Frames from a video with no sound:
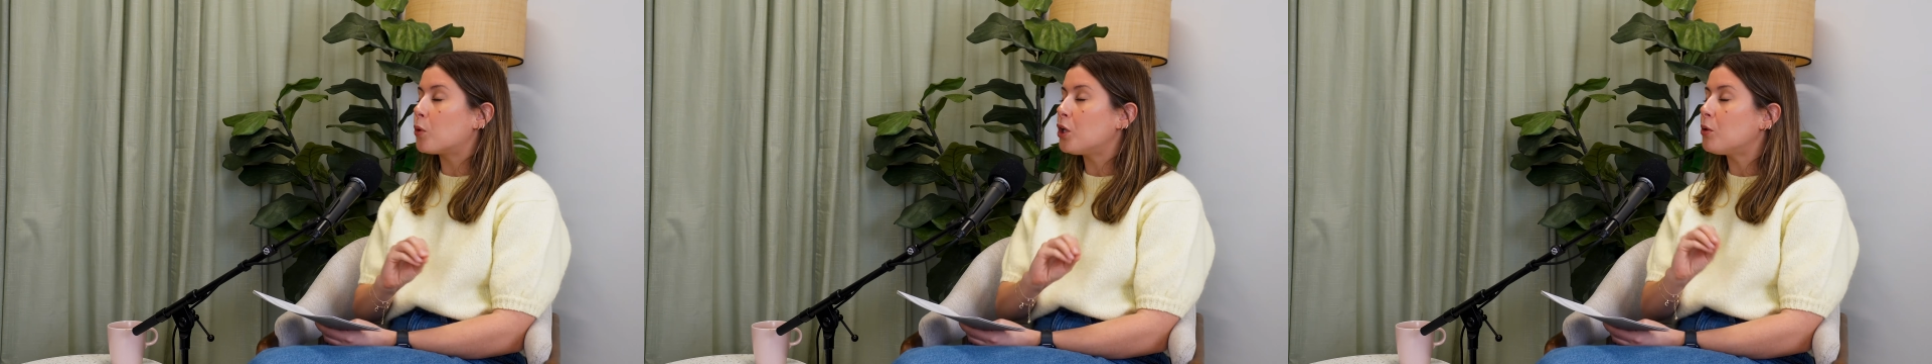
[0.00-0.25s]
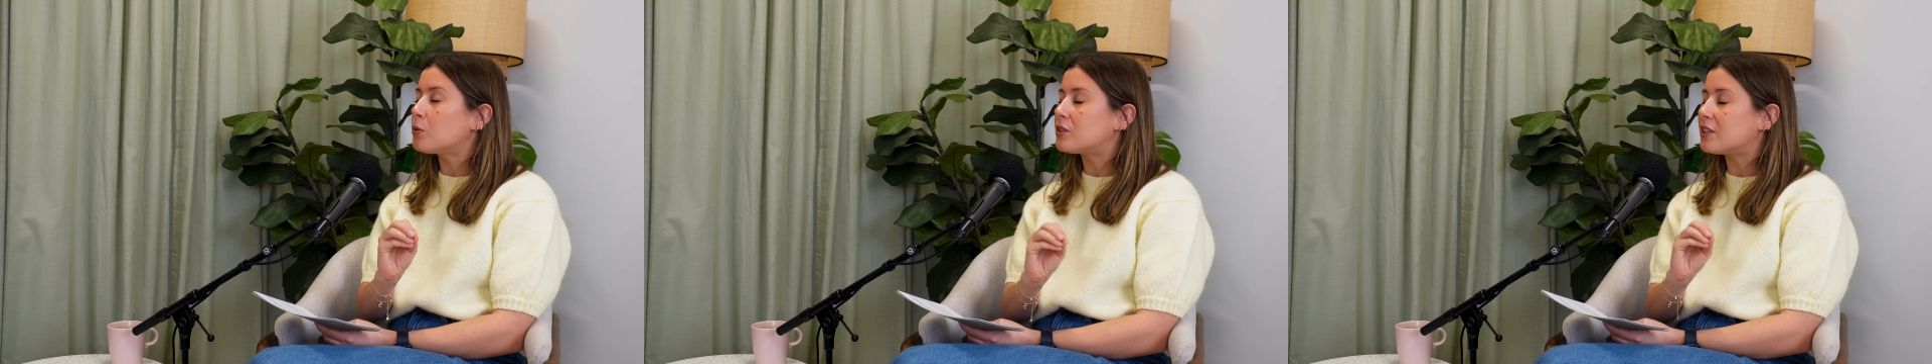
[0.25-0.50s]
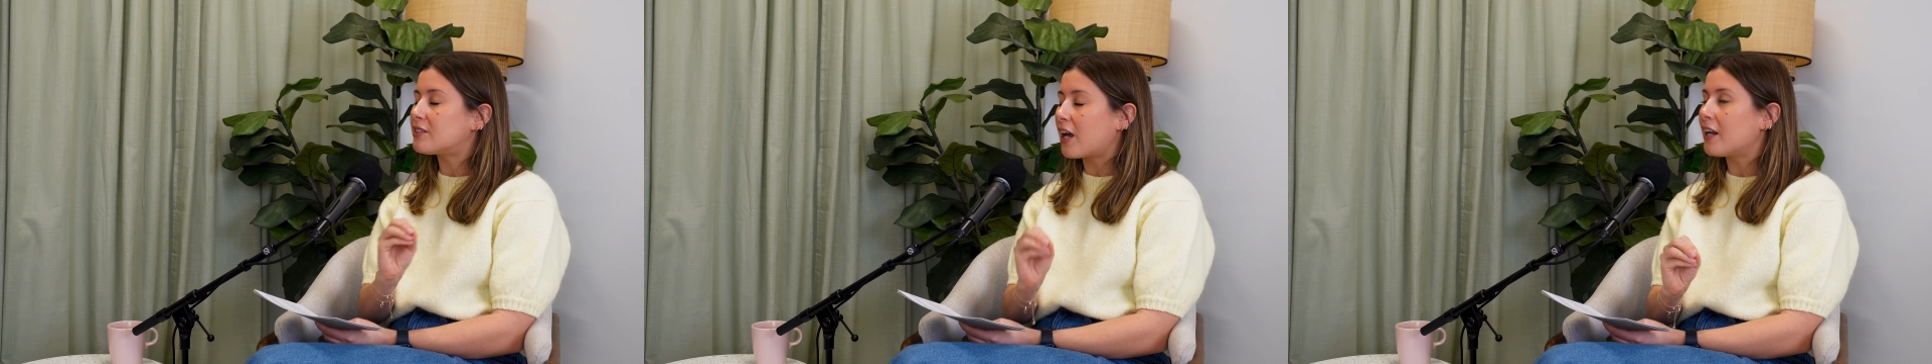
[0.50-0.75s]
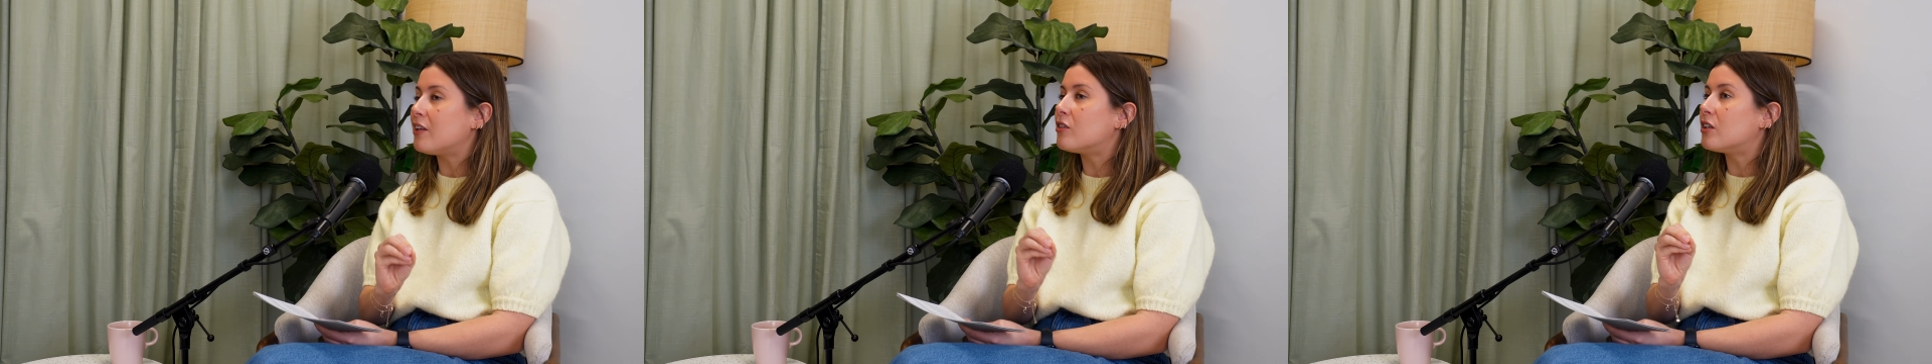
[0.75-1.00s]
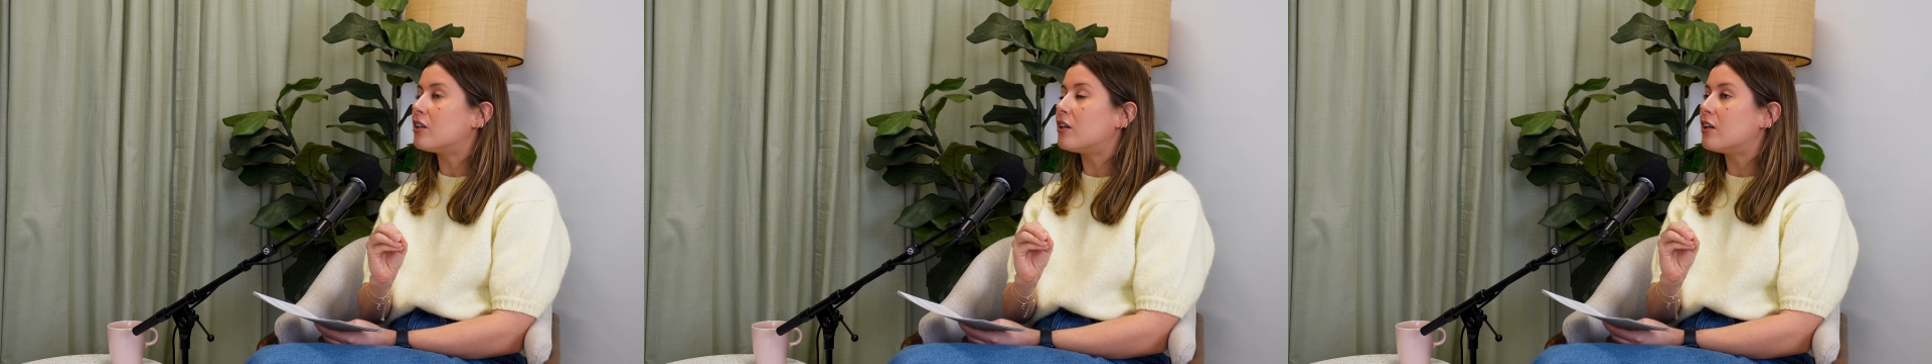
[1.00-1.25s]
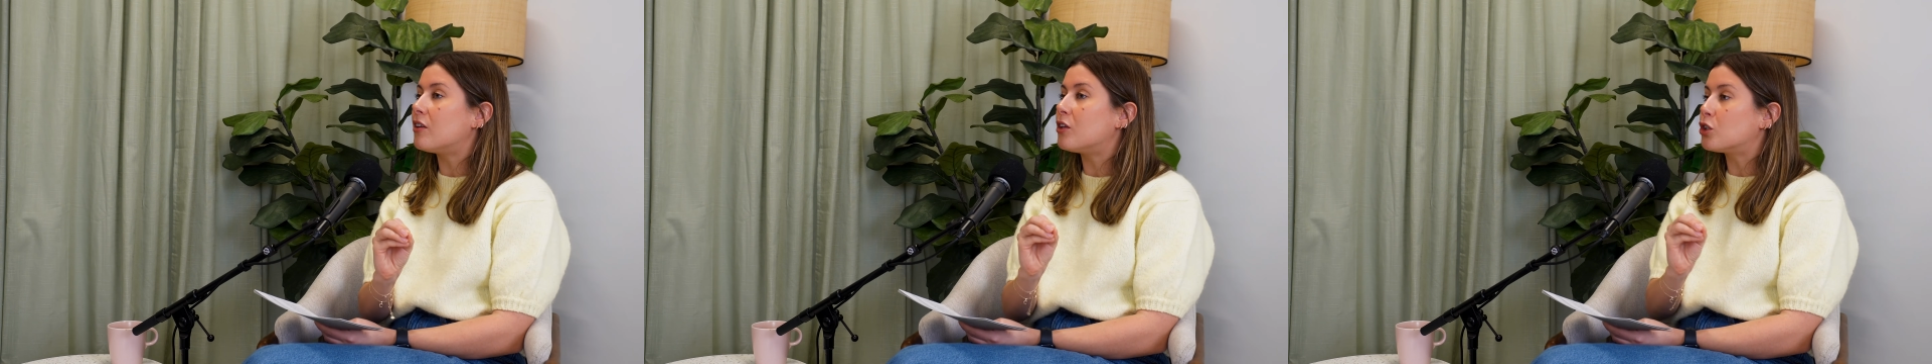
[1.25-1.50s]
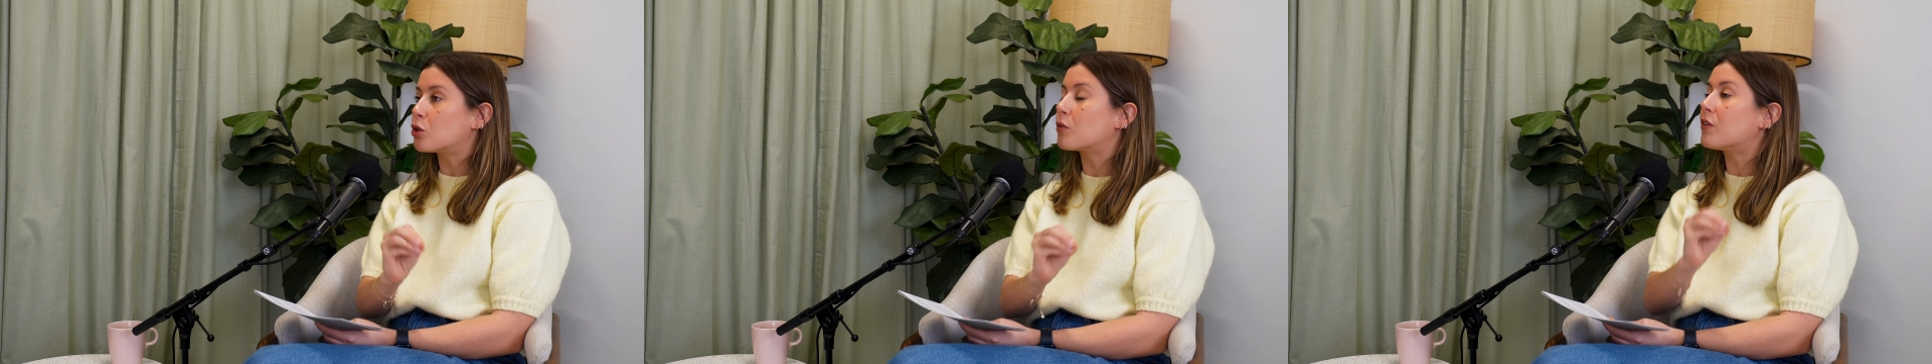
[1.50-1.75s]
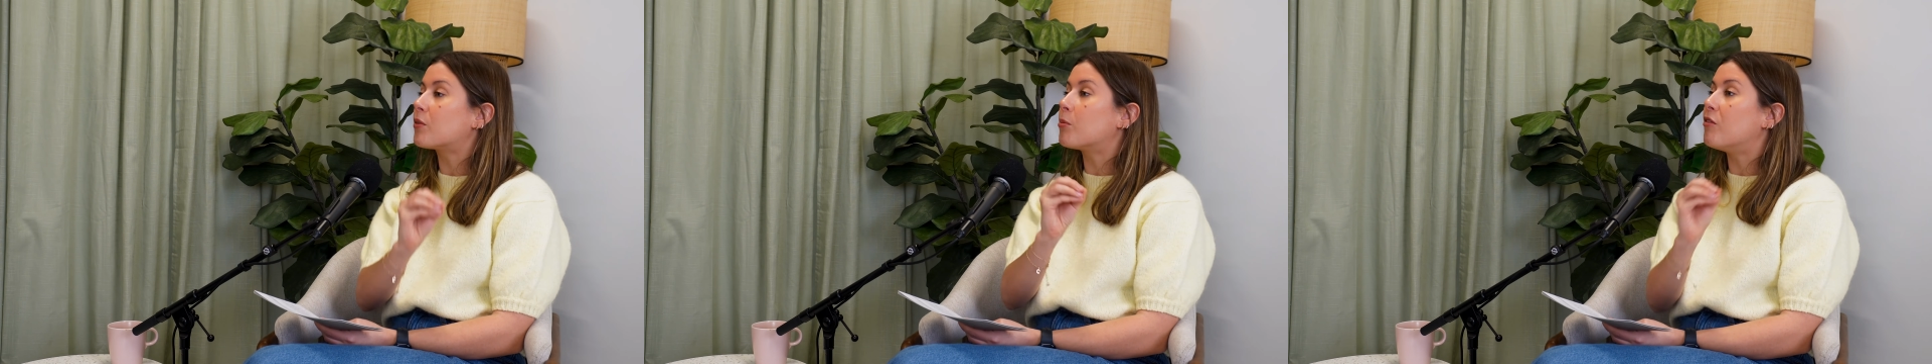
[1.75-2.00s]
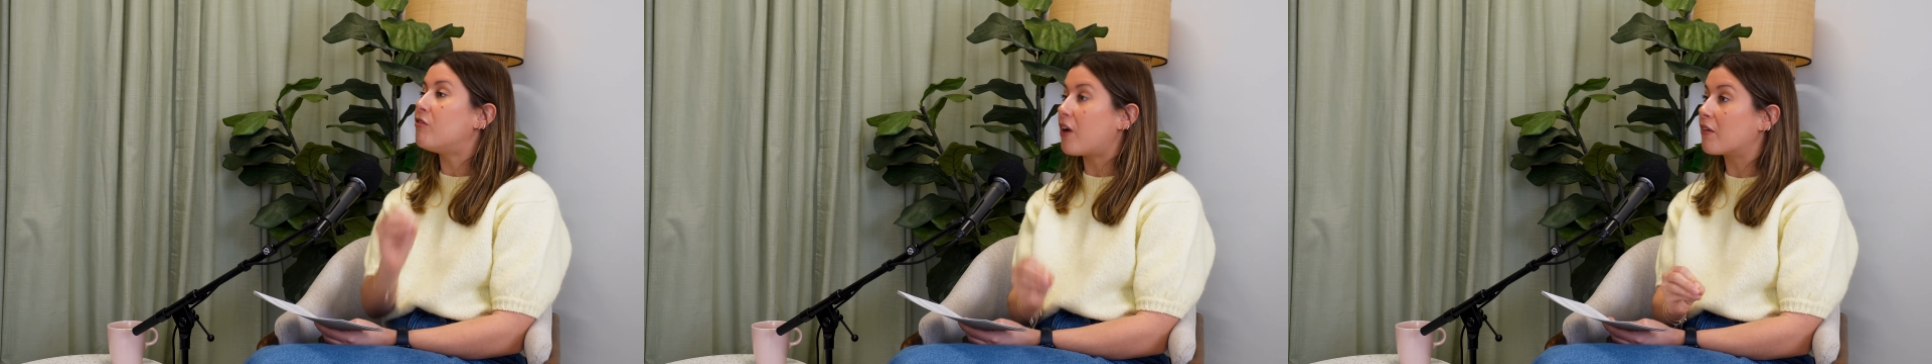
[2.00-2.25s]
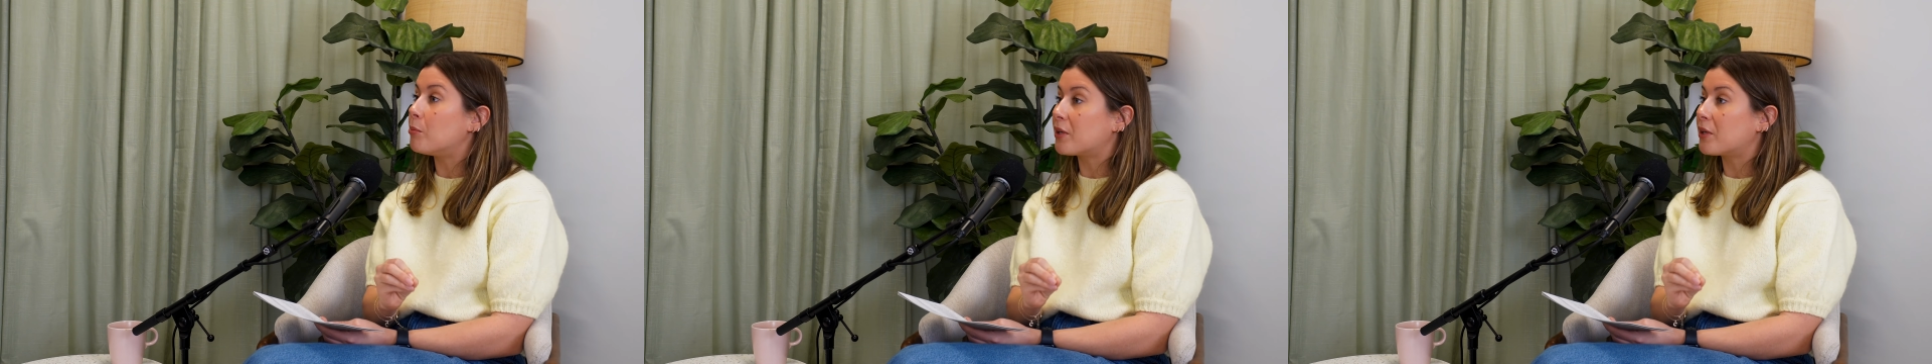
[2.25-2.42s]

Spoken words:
you designing the jewelry from the very